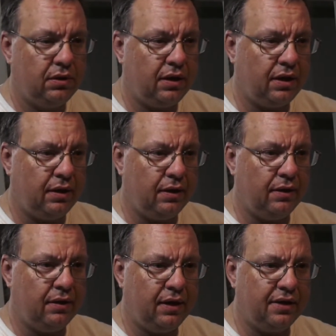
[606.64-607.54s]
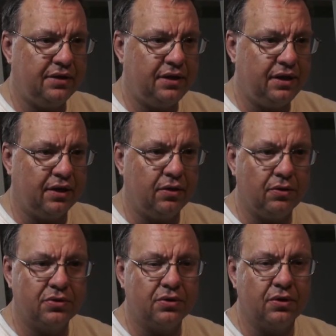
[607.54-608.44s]
And as you get
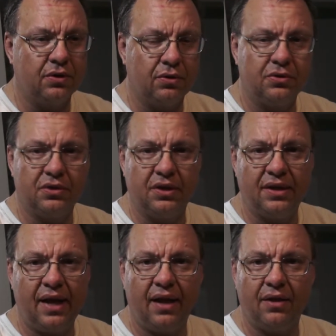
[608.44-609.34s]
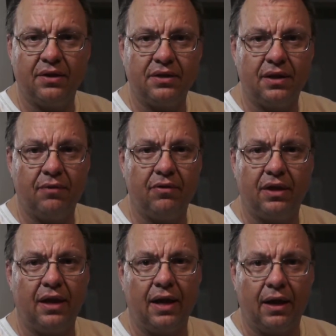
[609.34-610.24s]
closer and closer to Dallas, I
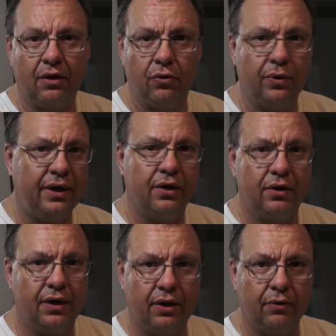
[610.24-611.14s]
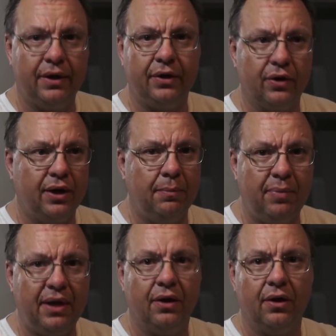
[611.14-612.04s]
think I get greener and greener and
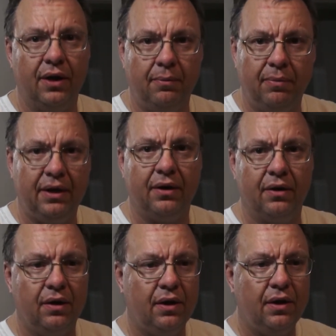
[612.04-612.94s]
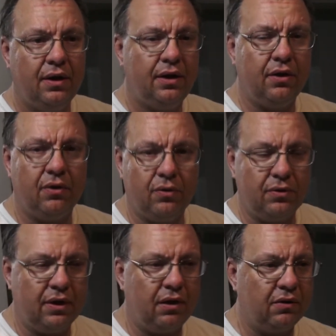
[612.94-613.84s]
bigger, you know,
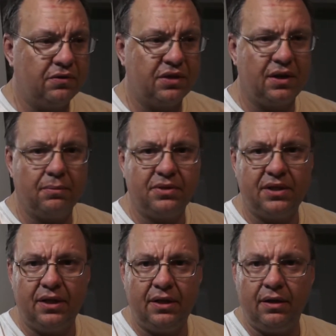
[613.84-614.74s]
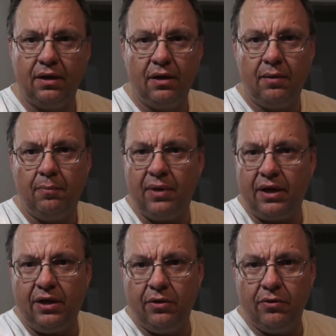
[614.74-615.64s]
and all of a sudden I'm seeing big
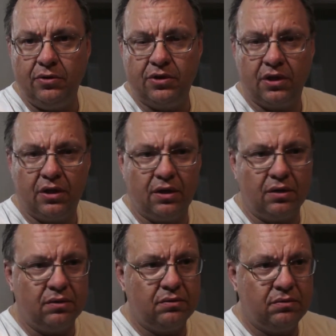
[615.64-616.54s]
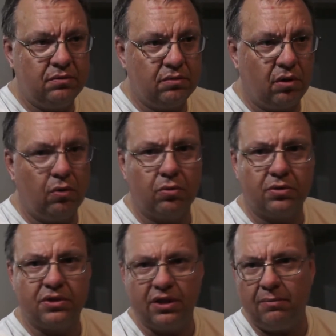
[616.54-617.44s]
huge
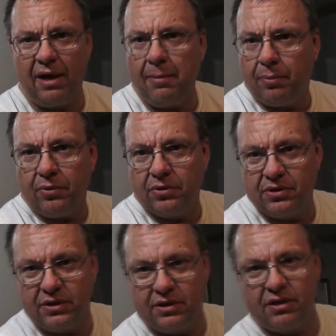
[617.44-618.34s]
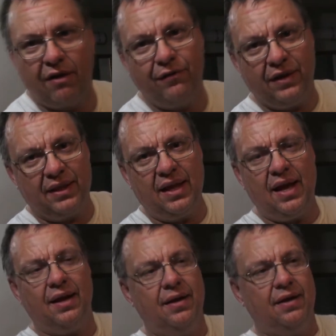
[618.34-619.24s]
oaks and maples and stuff like
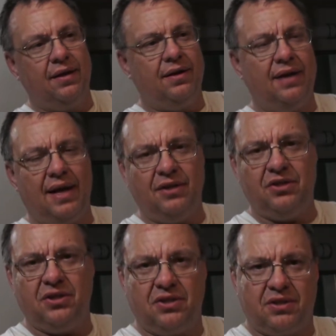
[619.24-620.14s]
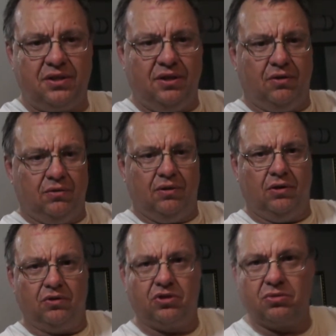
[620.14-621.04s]
that, not just, you know,
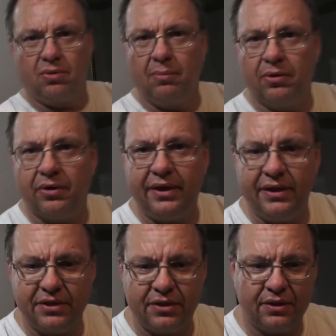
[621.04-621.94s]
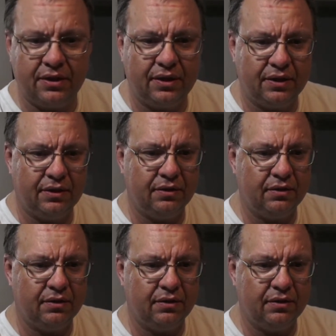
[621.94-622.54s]
little shrubberies and